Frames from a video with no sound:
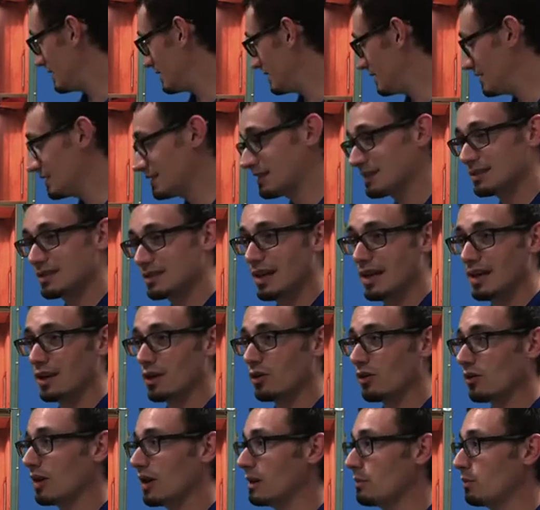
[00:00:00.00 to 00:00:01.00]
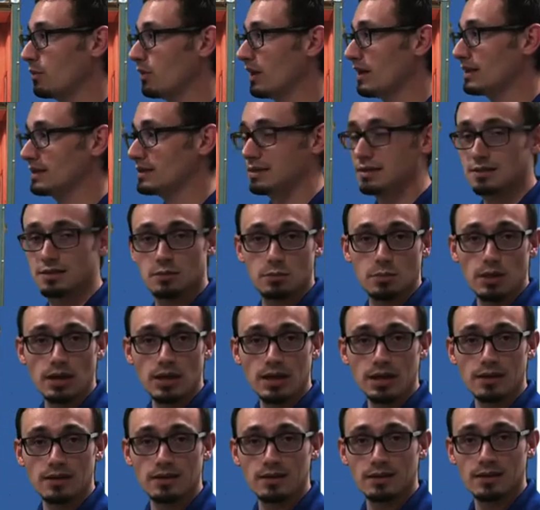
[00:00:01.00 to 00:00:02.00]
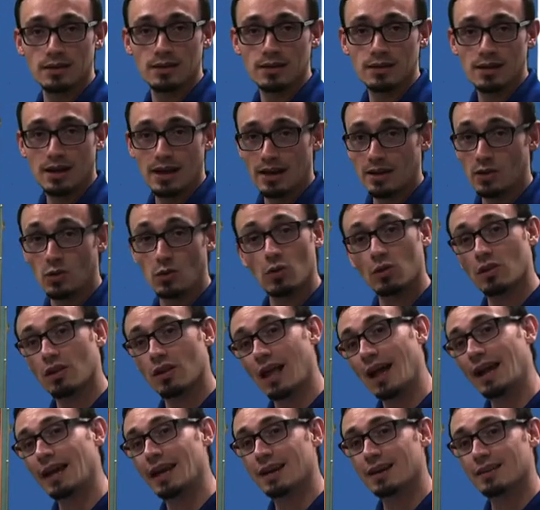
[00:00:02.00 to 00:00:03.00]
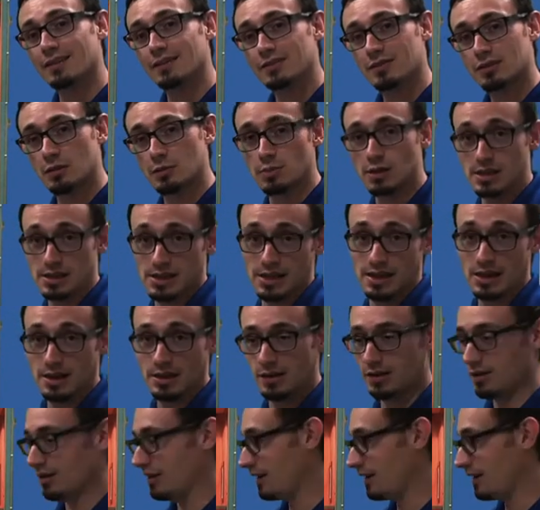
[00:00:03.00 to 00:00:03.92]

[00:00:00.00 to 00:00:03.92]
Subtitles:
This is not a great place to be. I don't like to be there